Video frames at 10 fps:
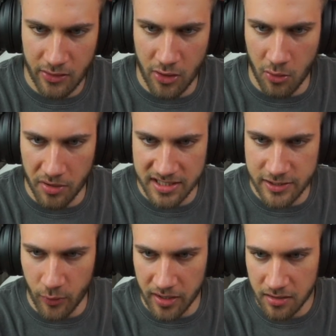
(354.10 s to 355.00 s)
no, what is he
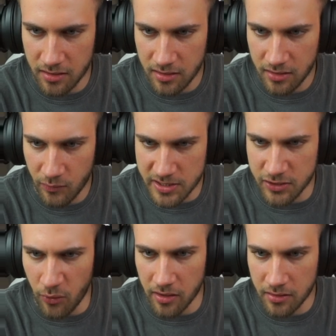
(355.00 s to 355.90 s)
doing? What is he
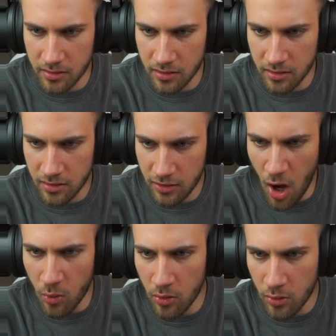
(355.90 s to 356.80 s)
doing? No!